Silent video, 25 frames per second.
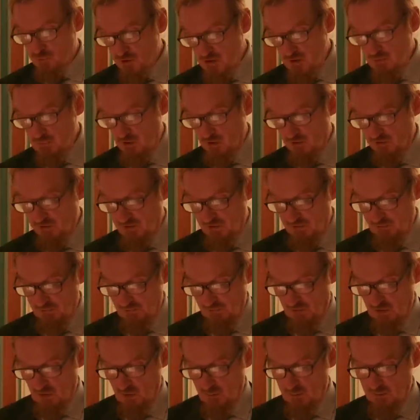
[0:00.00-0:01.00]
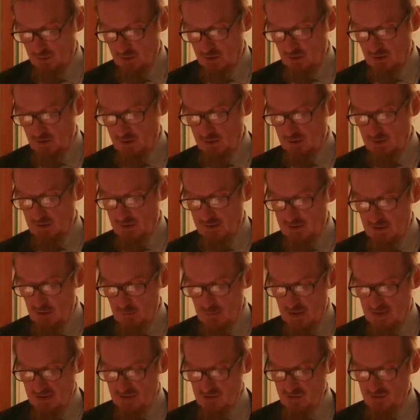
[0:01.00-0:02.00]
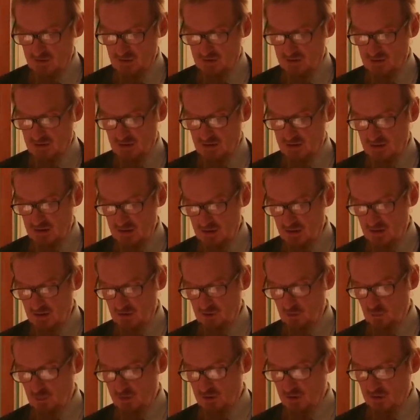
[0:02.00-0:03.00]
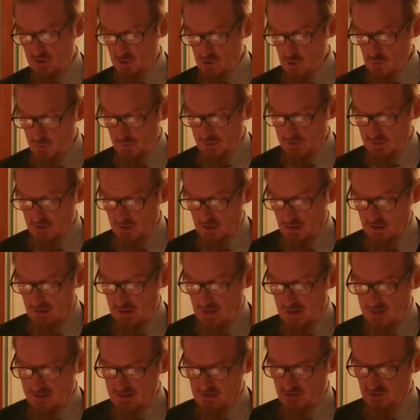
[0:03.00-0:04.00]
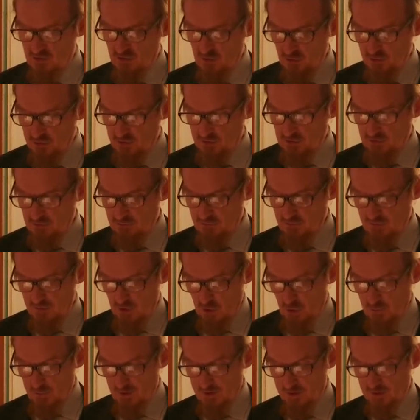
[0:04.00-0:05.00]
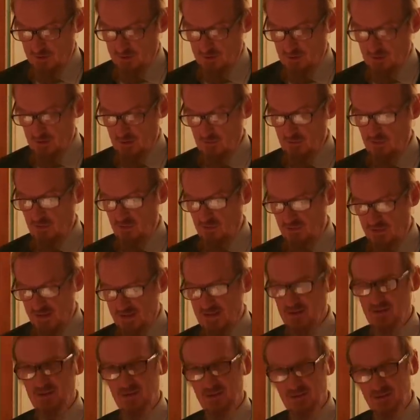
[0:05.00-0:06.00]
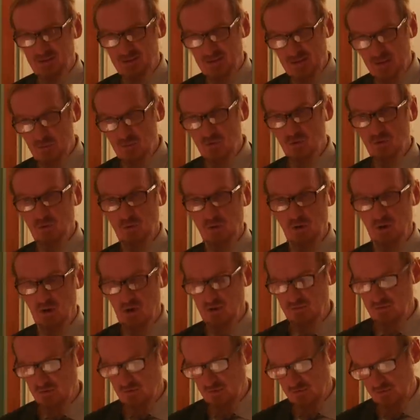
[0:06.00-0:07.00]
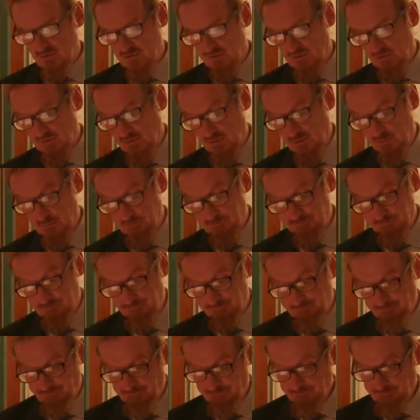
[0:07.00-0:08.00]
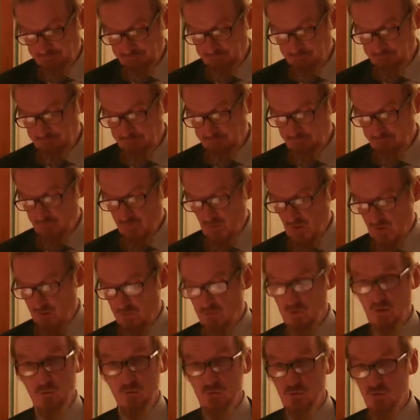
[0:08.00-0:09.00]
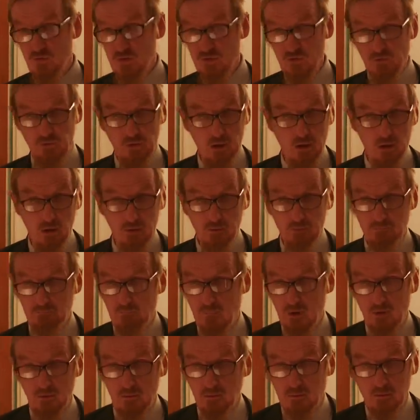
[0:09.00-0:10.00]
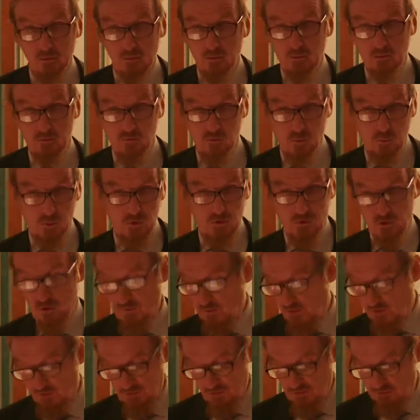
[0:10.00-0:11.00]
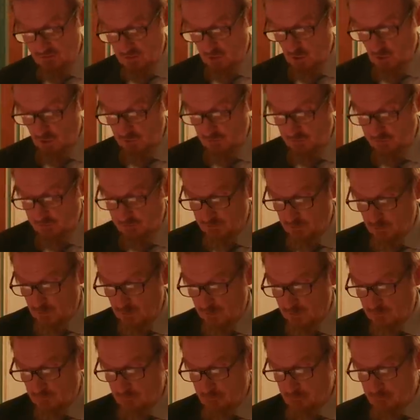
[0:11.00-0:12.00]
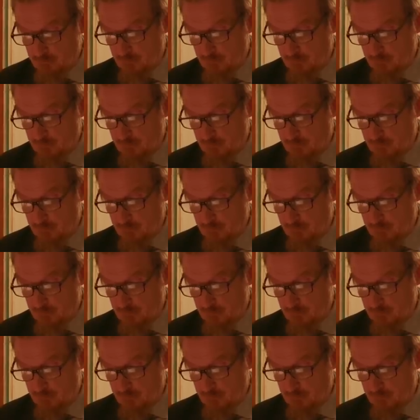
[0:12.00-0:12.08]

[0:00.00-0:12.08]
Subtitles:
pre-modern Islam in a manner that coheres with a human and historical phenomenon that they conceptualize as Islam. So she is gone, and for most of us, forgotten as well.